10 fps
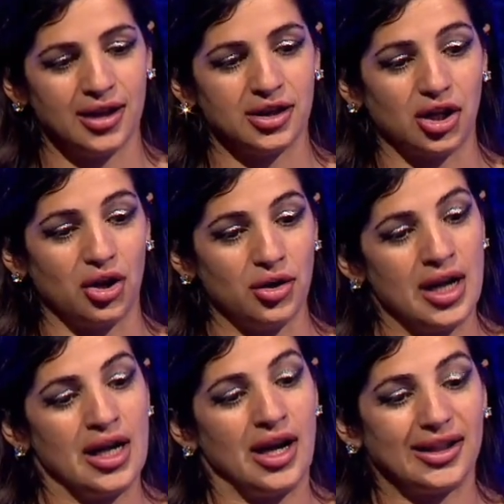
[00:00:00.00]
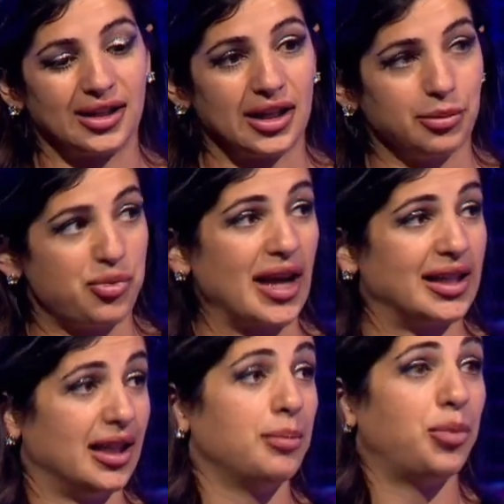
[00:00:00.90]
So I started practicing,